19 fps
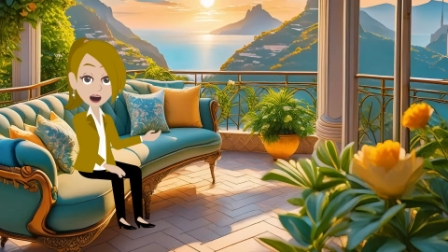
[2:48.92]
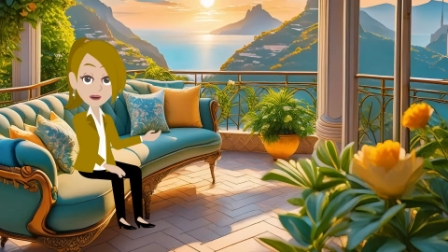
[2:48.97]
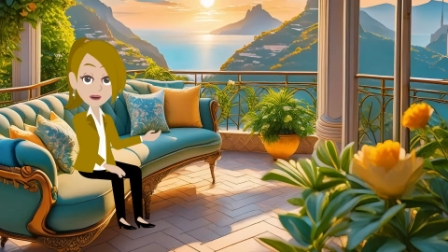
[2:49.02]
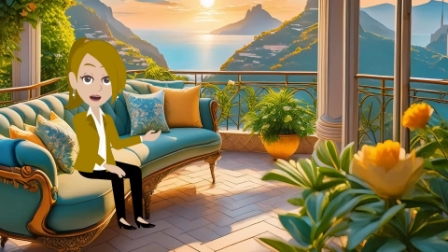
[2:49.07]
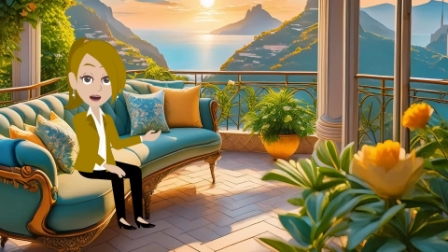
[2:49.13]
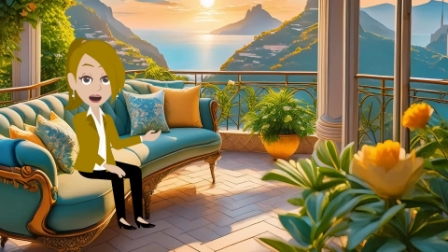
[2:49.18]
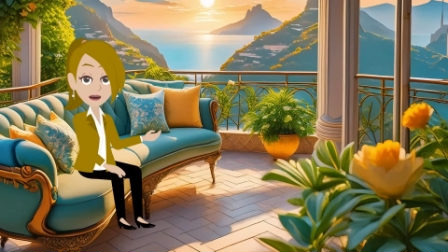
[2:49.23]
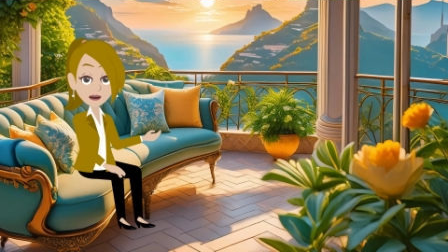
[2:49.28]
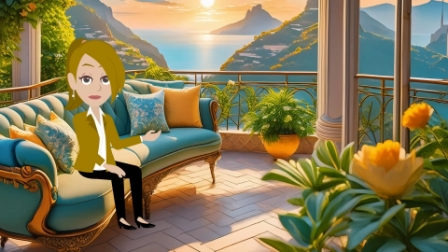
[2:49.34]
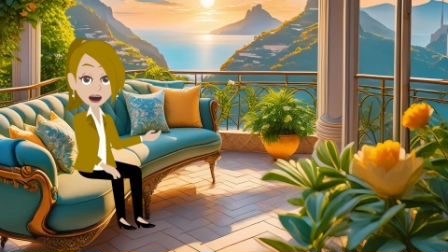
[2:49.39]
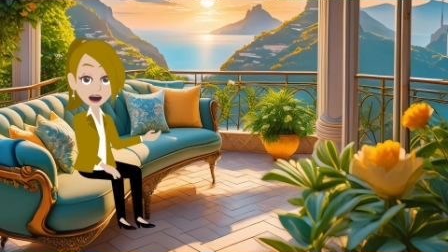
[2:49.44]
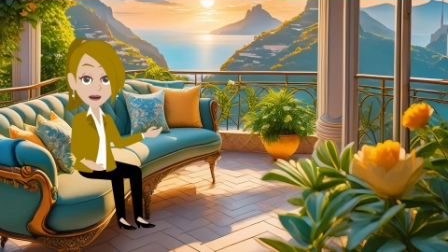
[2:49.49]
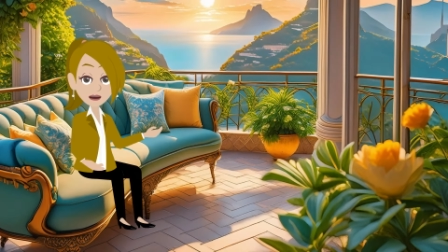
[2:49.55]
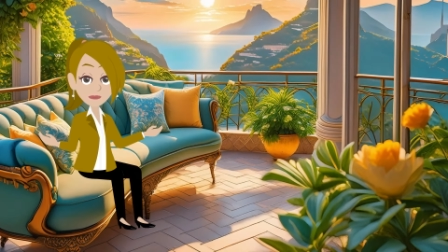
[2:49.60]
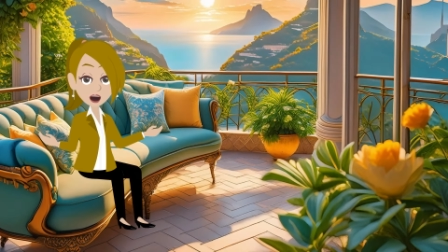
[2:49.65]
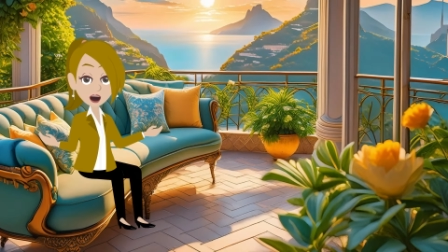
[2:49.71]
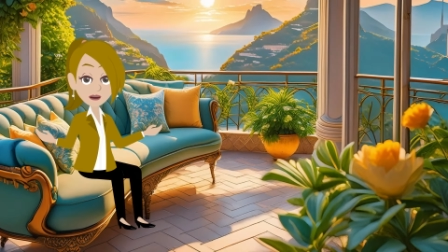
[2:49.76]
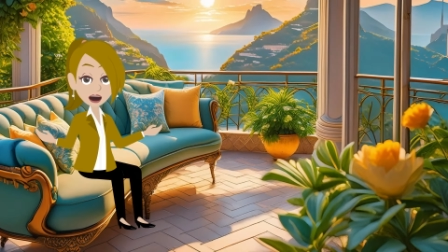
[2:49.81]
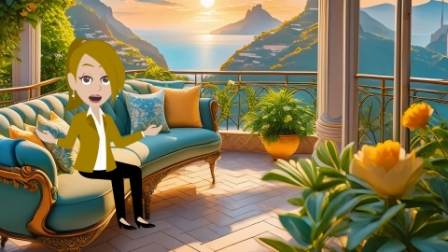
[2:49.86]
of you is
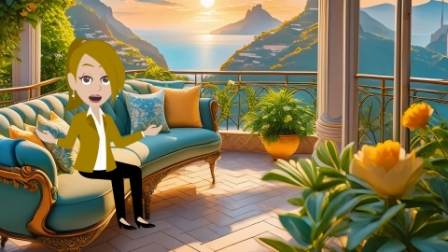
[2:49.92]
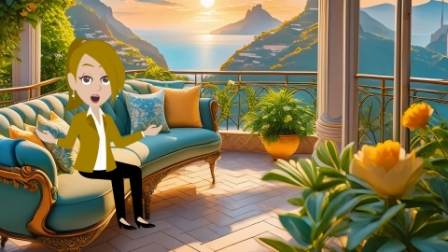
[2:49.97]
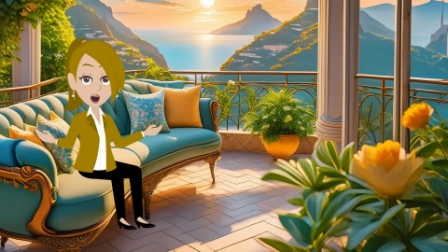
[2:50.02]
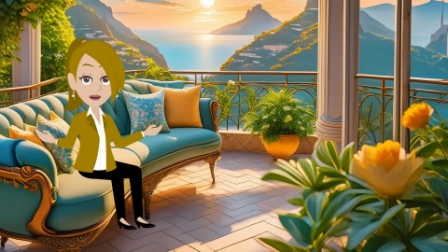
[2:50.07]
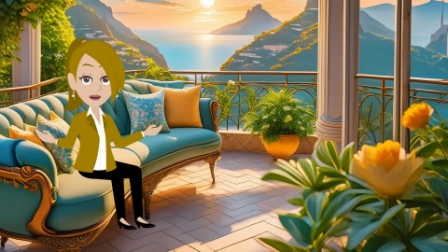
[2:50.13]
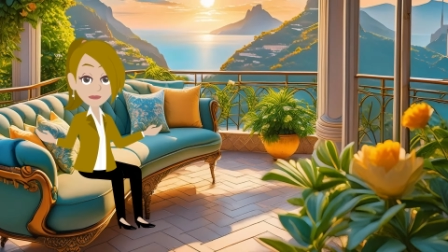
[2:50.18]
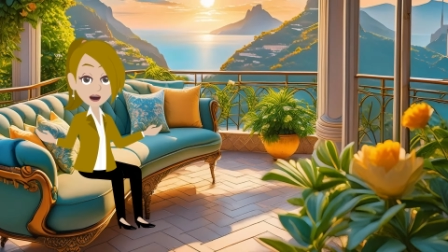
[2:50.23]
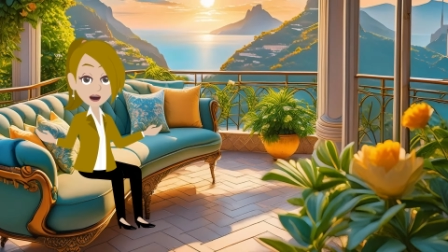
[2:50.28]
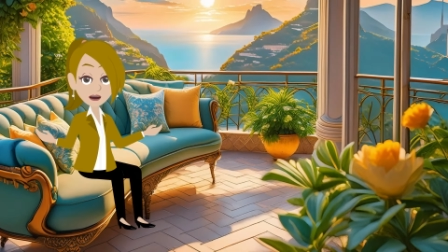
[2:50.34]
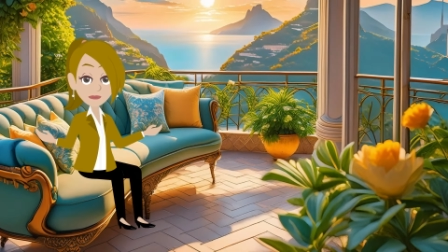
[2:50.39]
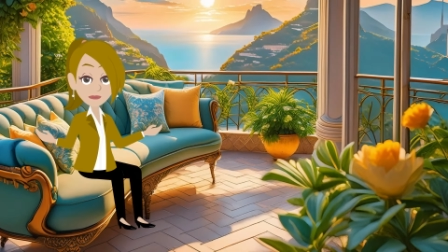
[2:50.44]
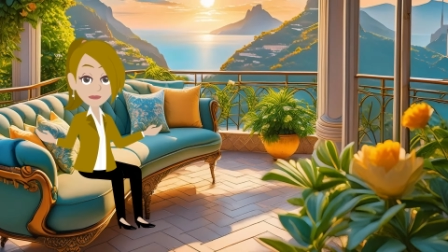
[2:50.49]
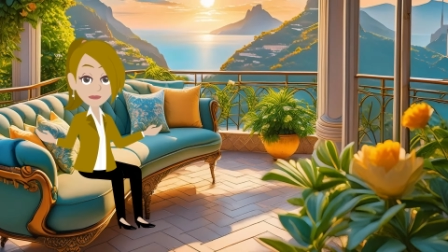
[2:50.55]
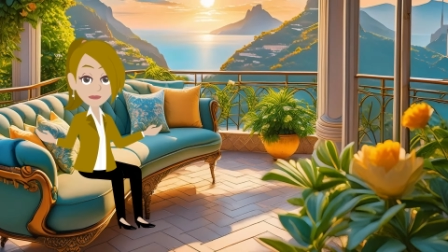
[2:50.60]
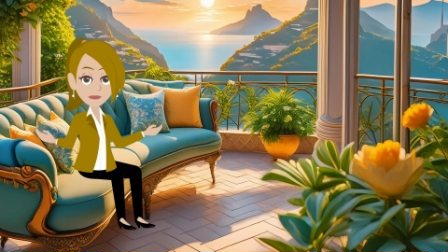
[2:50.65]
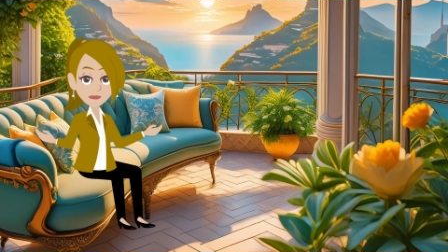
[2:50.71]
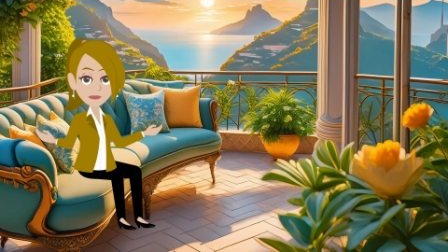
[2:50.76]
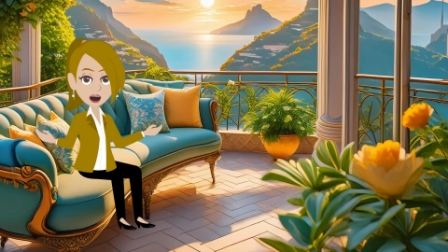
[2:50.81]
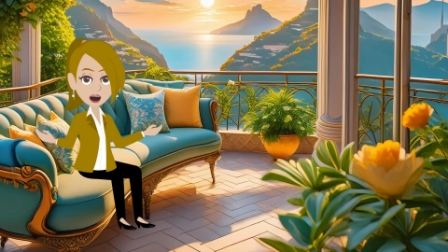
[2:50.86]
the larger,
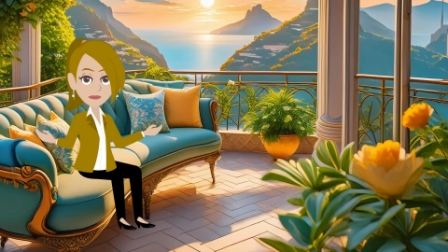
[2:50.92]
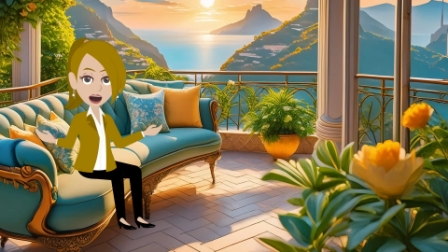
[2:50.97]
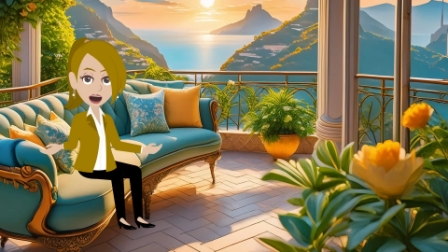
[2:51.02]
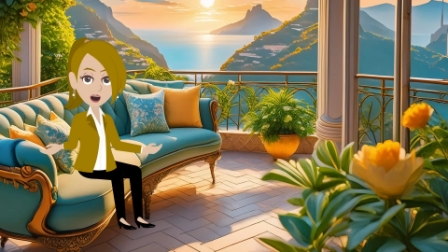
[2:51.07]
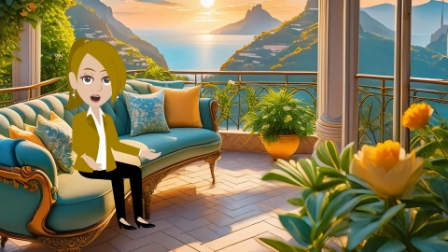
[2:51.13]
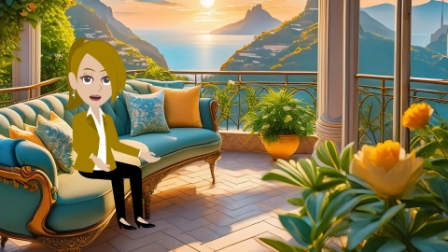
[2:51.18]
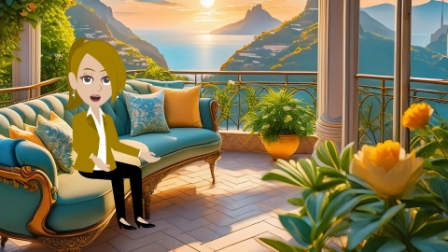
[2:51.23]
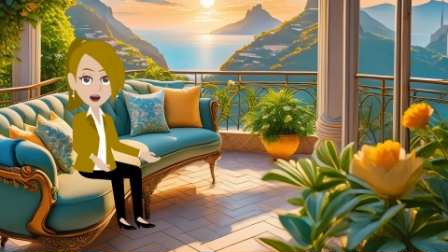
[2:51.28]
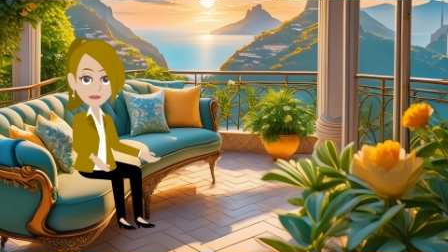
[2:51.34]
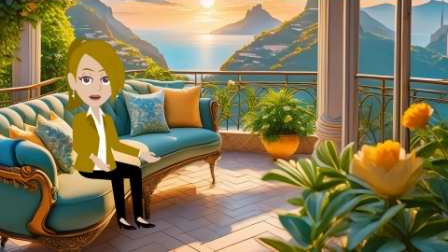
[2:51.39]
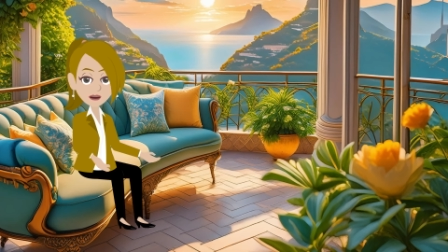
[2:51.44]
forever,